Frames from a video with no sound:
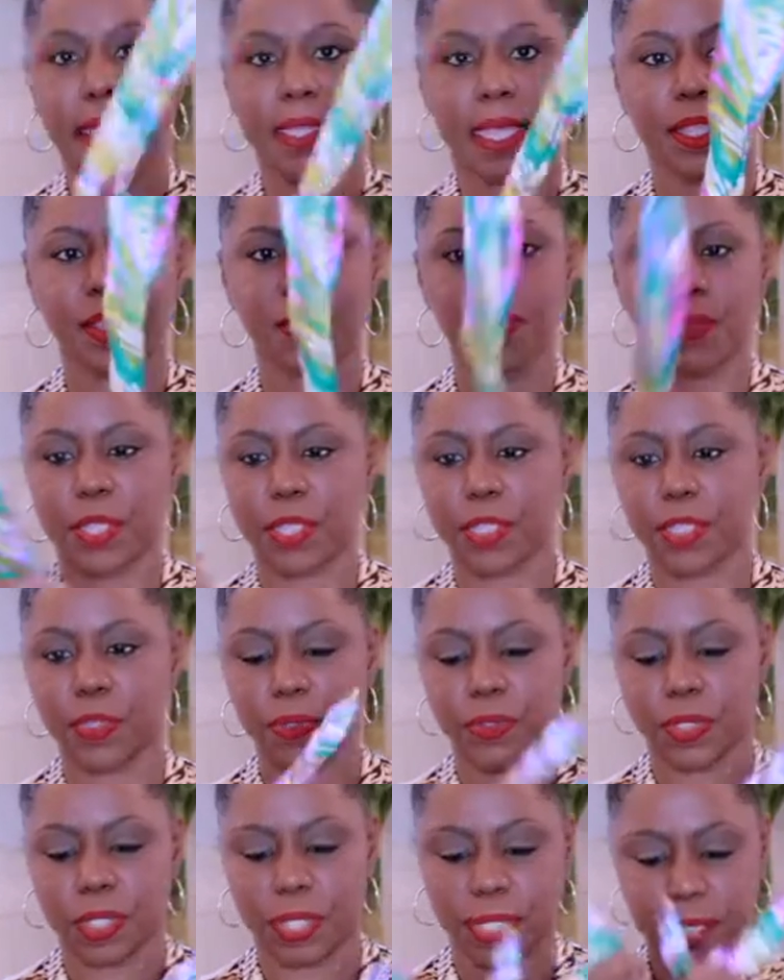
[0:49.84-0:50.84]
that you can
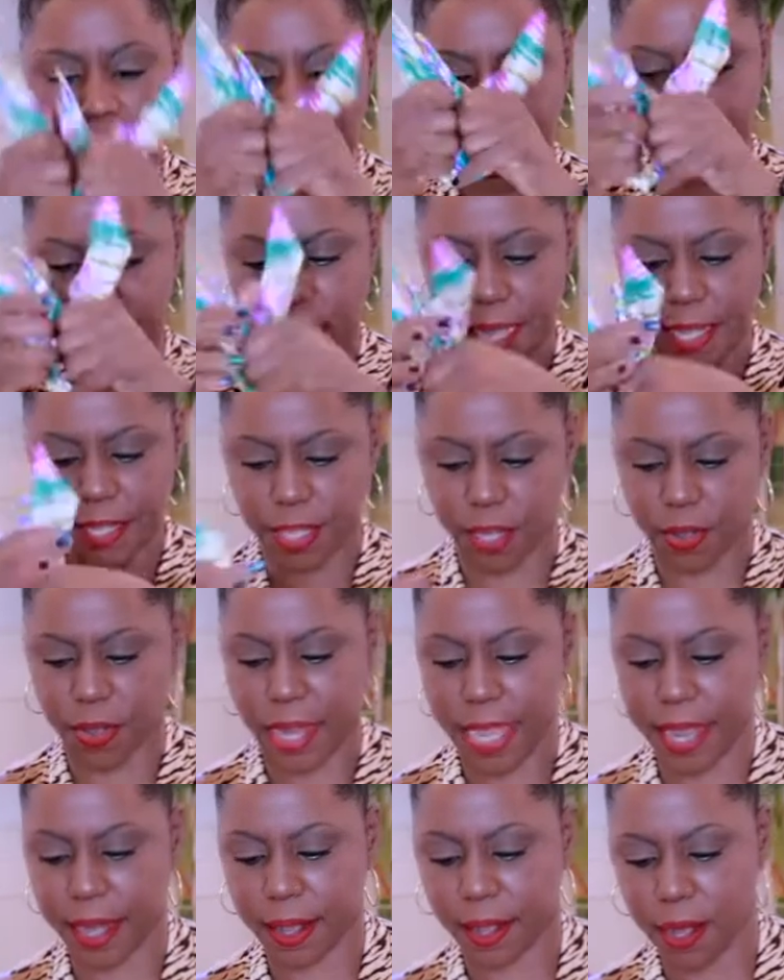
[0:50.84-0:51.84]
use to tie your
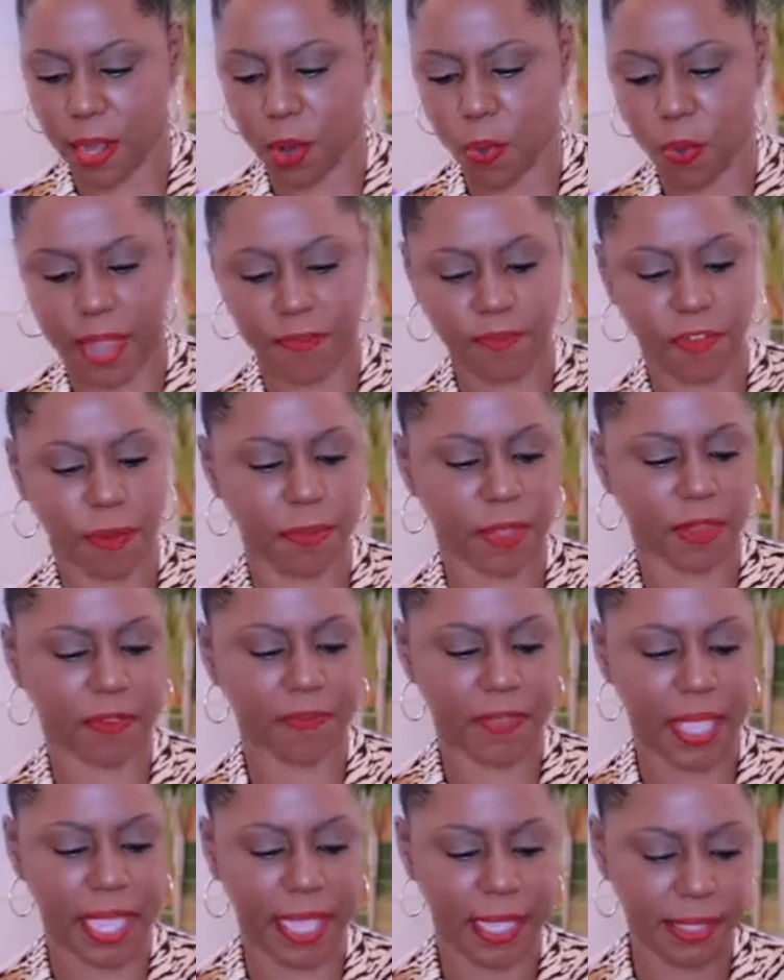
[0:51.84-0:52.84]
hair away from your
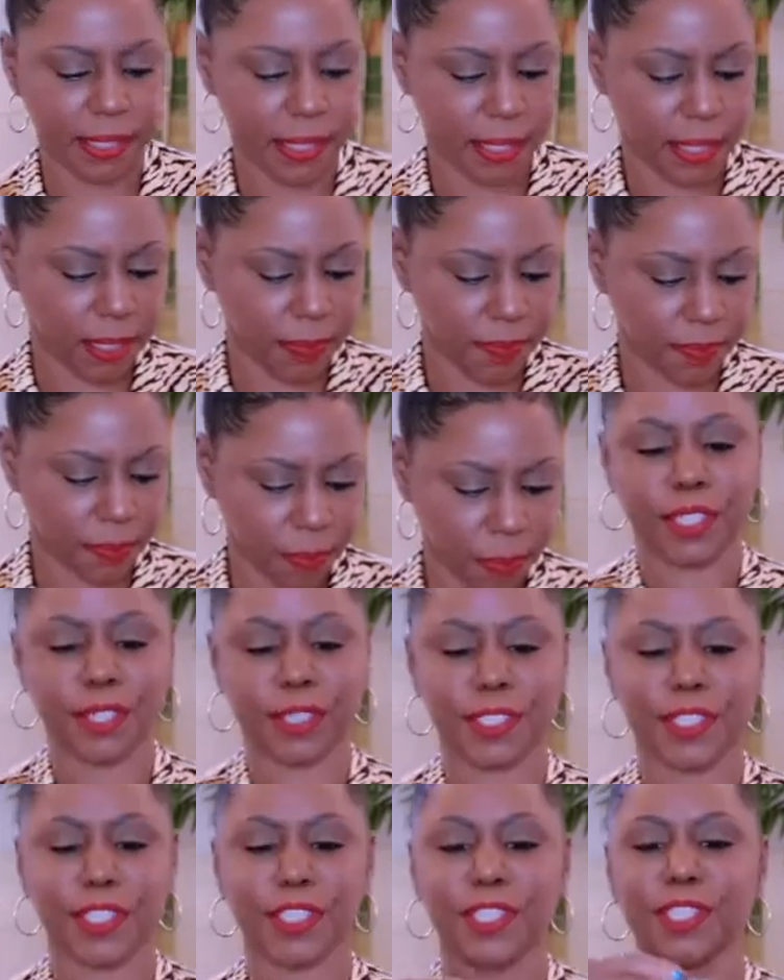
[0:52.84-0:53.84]
face.
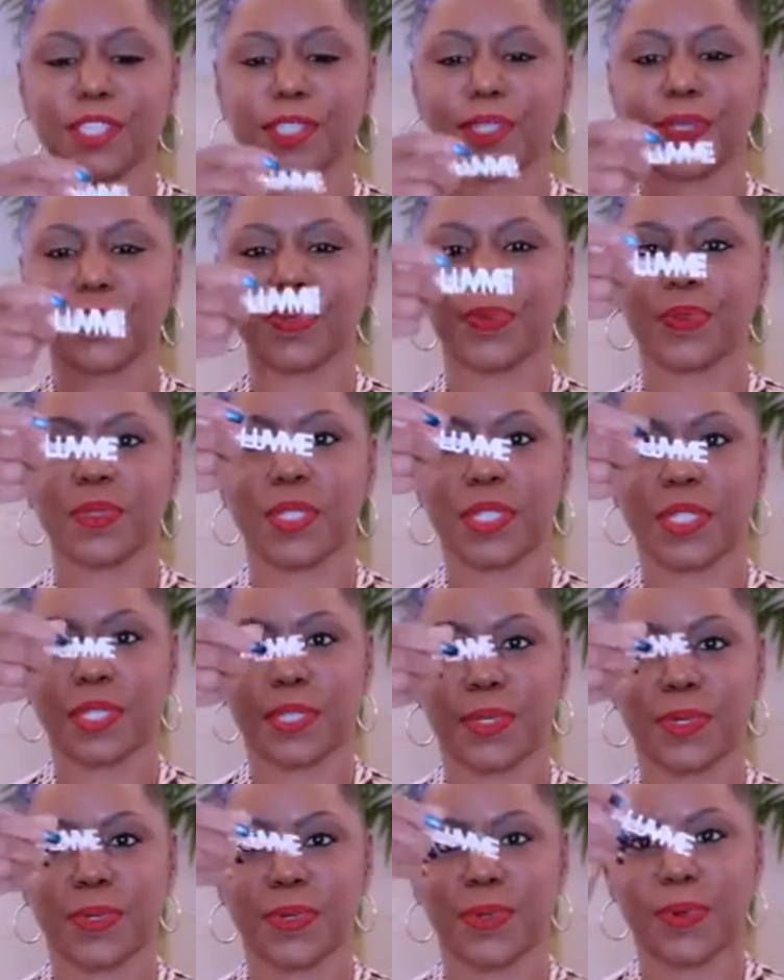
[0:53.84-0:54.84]
There's a cute
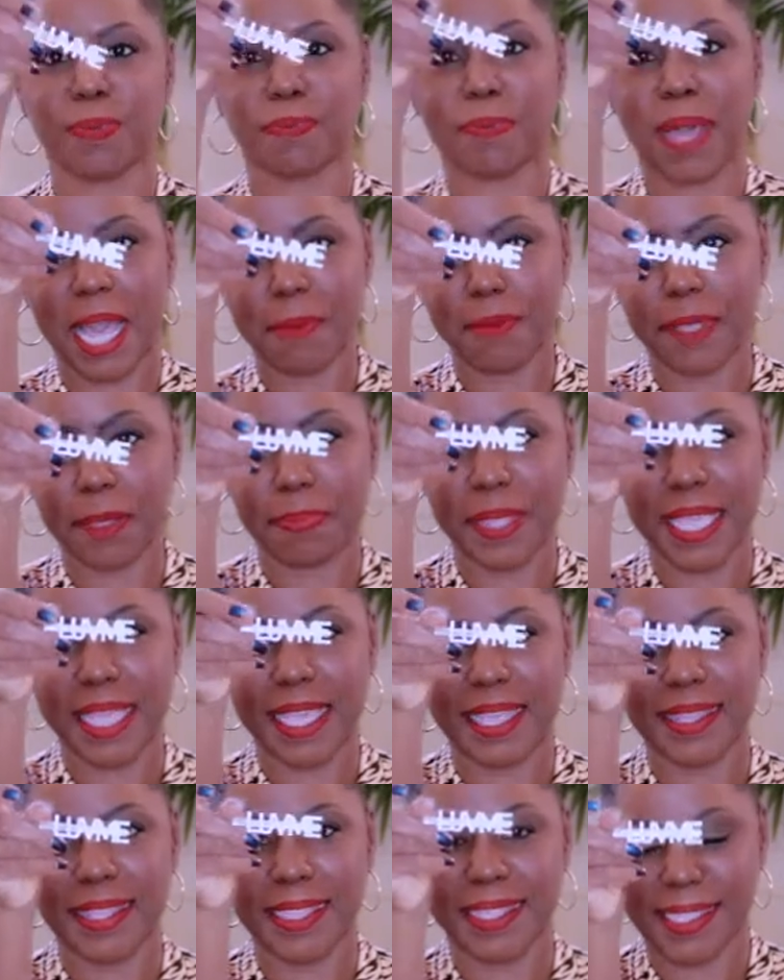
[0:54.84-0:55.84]
little bobby
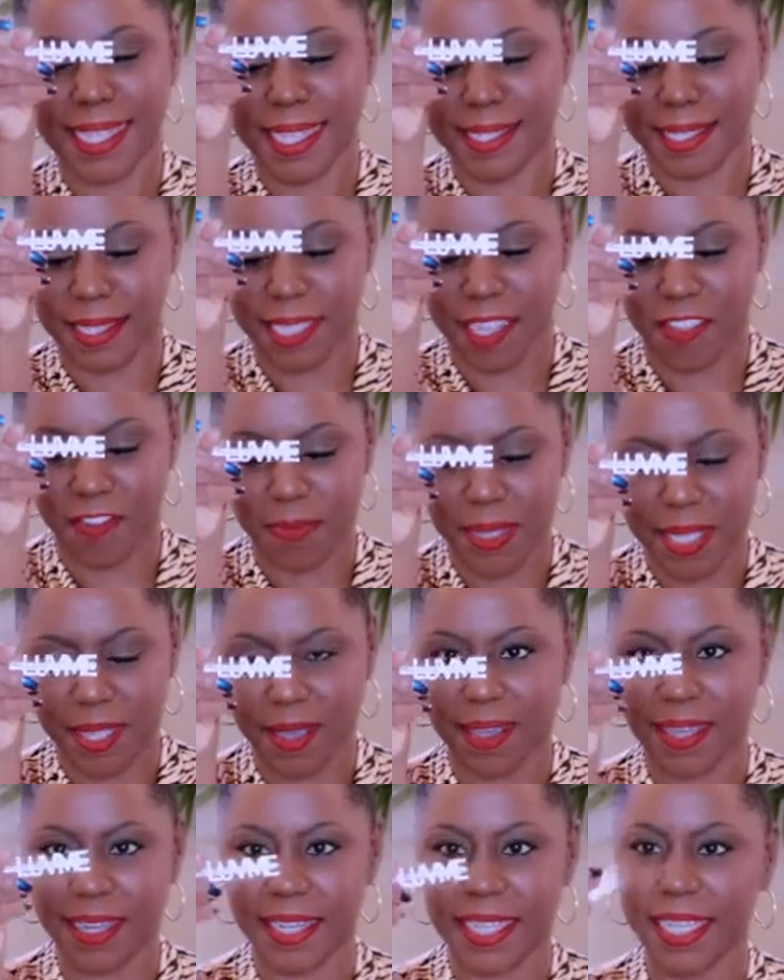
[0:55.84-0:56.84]
pin that says love me
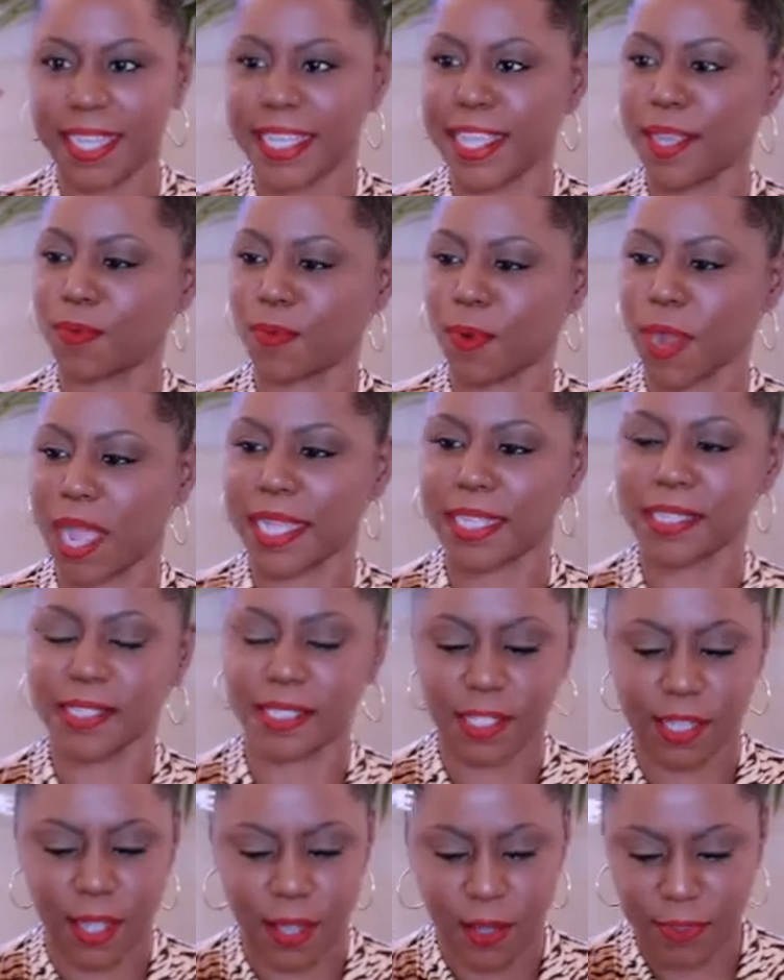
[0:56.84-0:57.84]
on it and
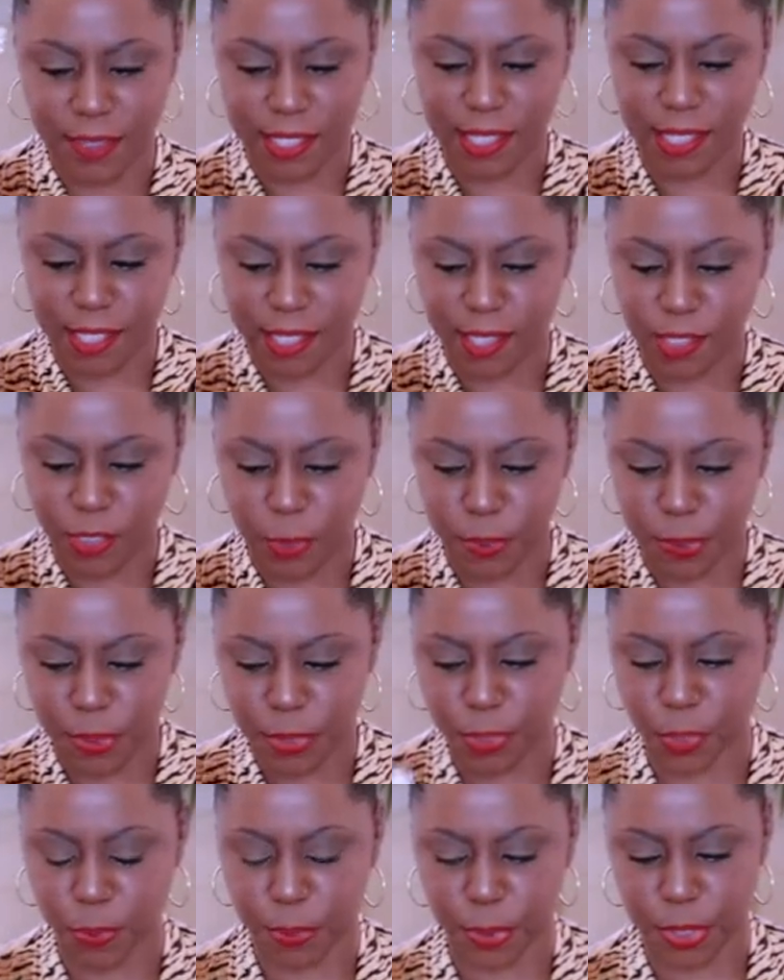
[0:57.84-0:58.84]
rhinestones. This is super,
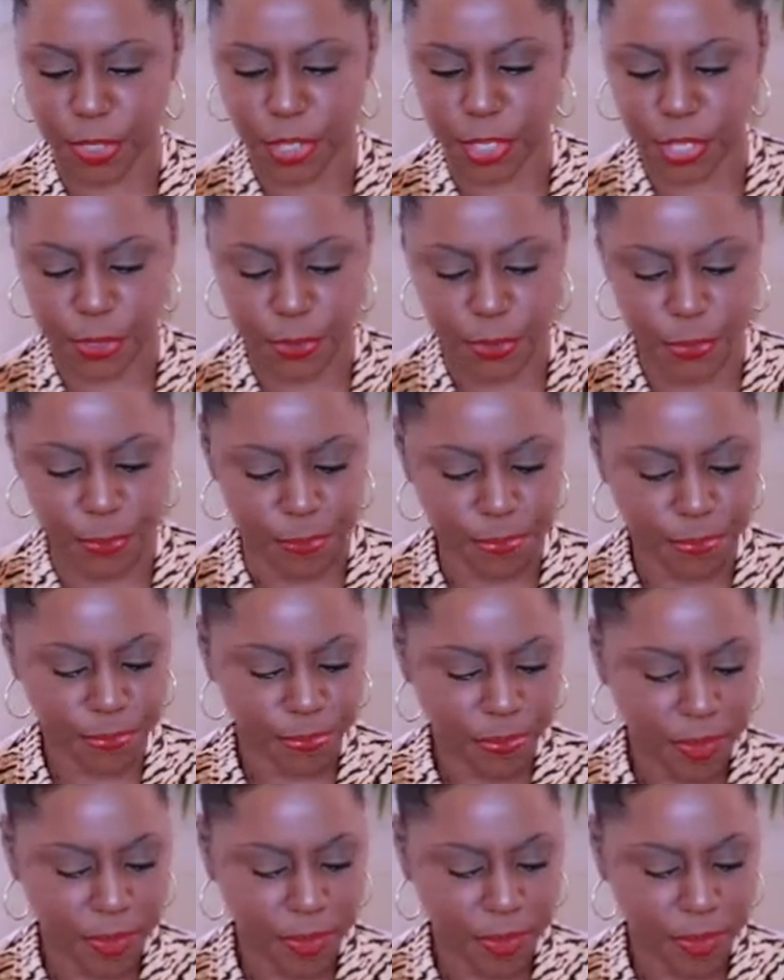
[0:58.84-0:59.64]
super cute.